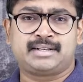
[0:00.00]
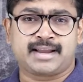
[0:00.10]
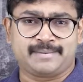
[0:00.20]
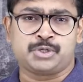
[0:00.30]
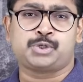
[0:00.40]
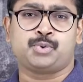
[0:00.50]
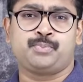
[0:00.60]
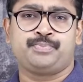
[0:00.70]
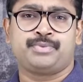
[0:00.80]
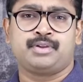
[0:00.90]
time issue?
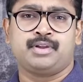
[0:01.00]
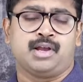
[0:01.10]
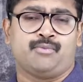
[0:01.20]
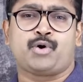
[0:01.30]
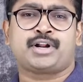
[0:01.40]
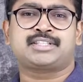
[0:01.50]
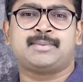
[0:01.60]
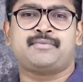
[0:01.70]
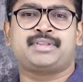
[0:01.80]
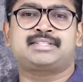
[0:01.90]
What are some
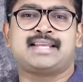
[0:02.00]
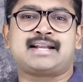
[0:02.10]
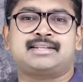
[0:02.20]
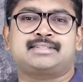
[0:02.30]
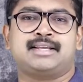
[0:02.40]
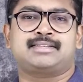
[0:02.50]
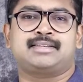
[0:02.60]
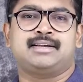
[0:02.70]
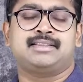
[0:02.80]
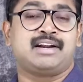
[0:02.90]
of the statistics
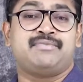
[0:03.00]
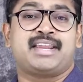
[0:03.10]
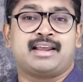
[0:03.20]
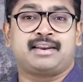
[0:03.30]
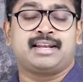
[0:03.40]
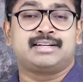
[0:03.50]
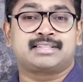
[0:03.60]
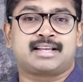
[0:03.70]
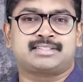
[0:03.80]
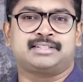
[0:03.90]
that we can really
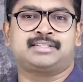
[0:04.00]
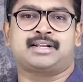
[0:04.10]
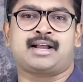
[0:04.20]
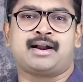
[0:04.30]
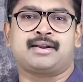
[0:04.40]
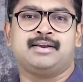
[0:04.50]
discuss in this regard?